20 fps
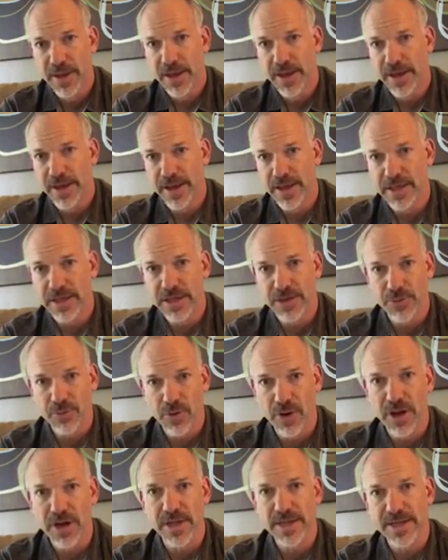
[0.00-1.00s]
is to
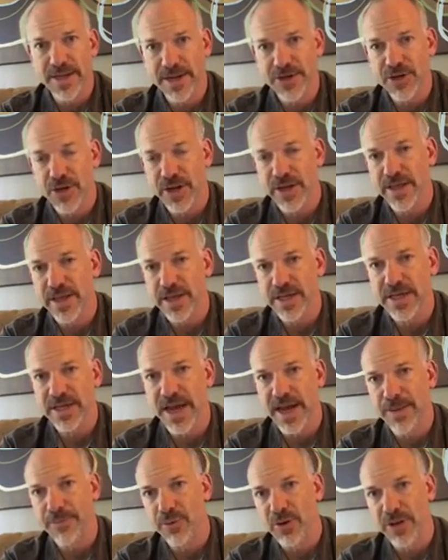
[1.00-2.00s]
run essentially the
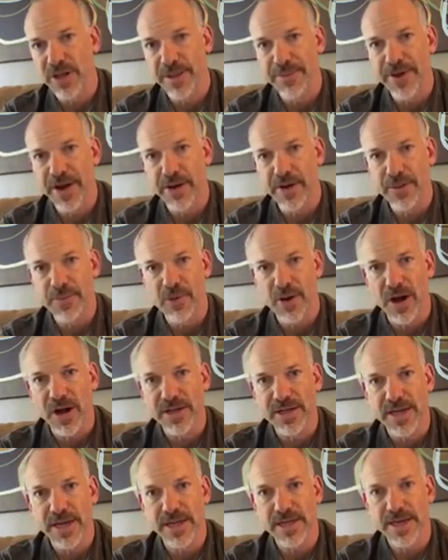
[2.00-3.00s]
same preliminary
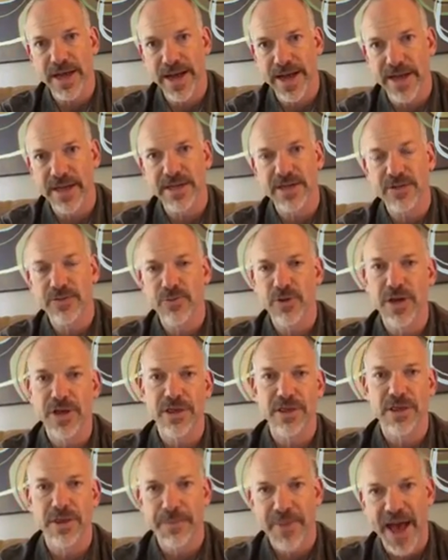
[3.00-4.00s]
process as
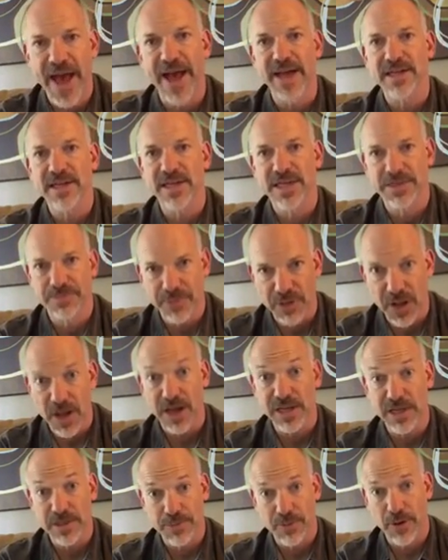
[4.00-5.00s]
with the past
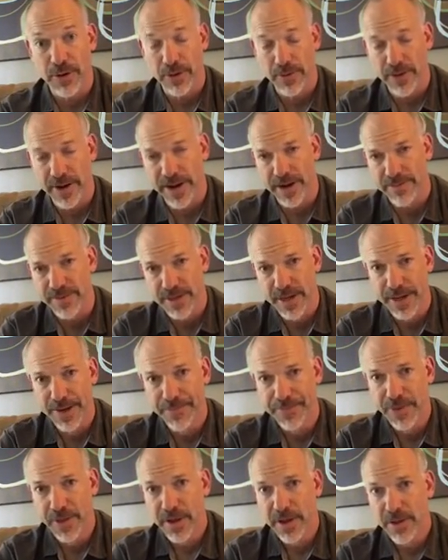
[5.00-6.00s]
SPLOS programs,
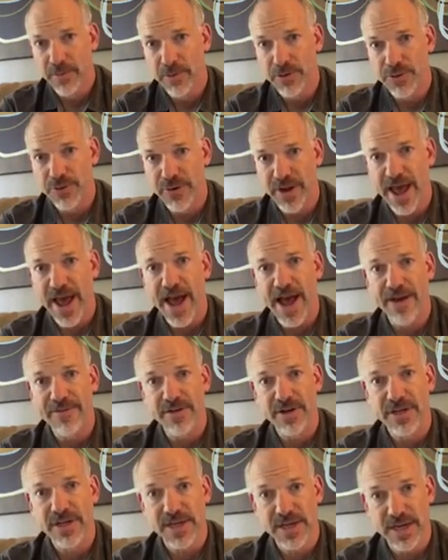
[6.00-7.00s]
which would have
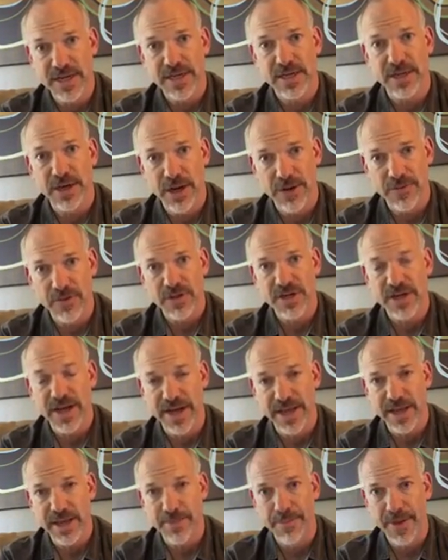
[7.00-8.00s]
a citizen
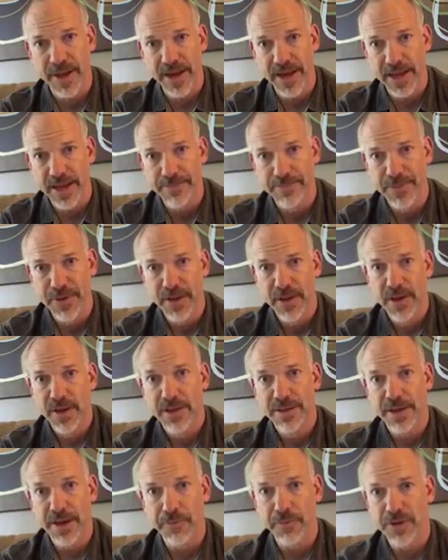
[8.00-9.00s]
oversight committee
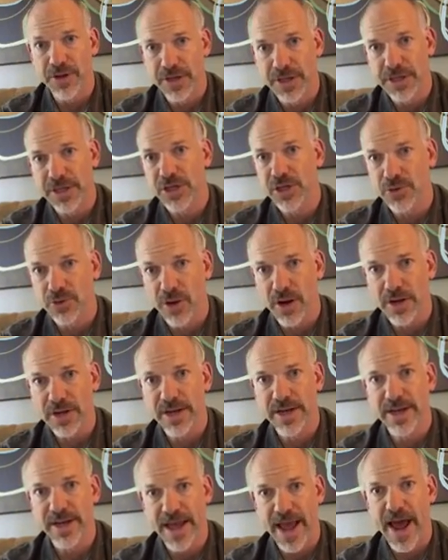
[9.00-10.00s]
that would construct
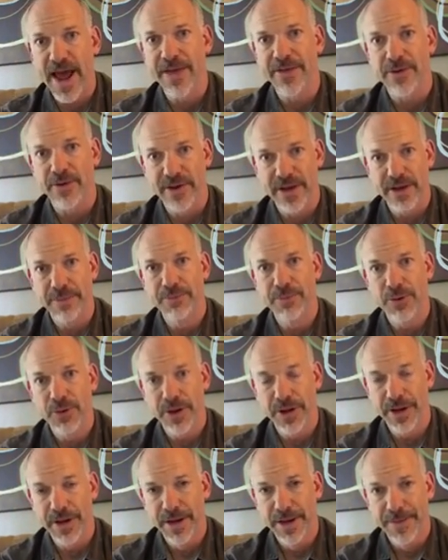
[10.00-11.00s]
and gather
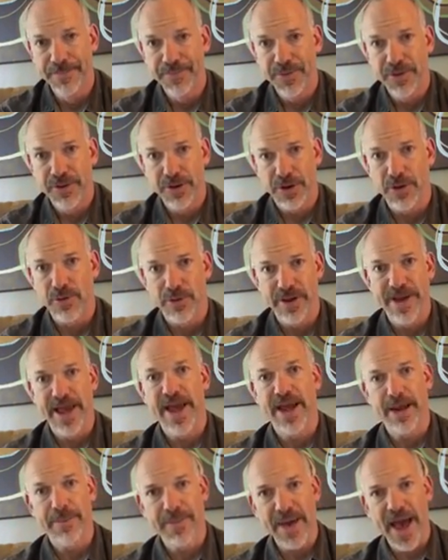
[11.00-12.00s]
input to
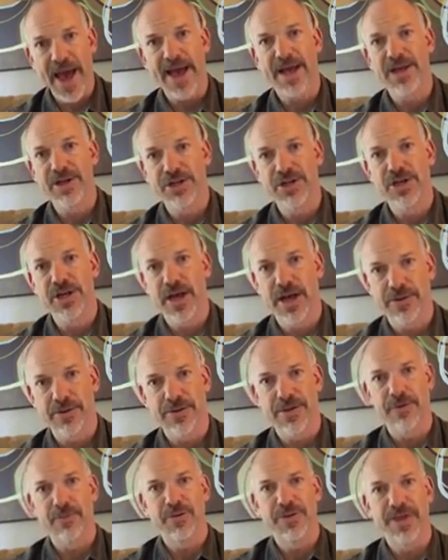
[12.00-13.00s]
create a package together
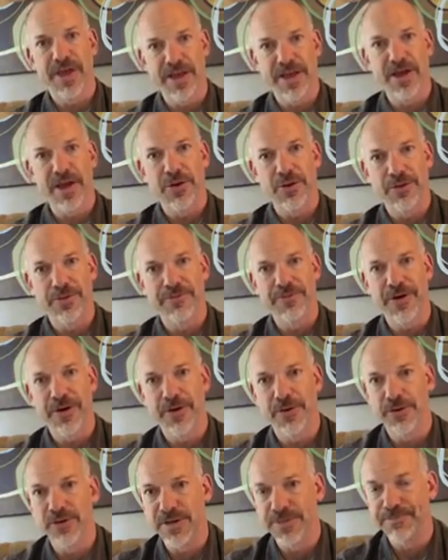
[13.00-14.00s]
that would then go to the
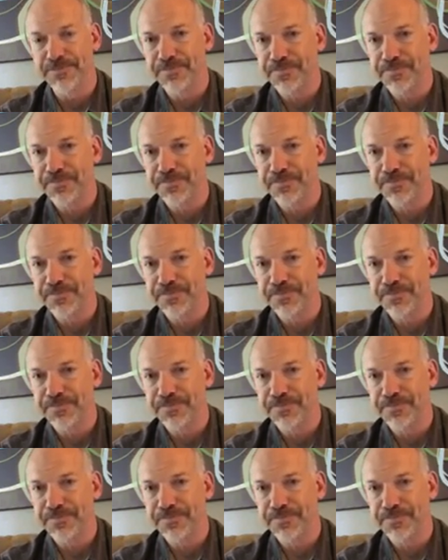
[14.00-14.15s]
voters.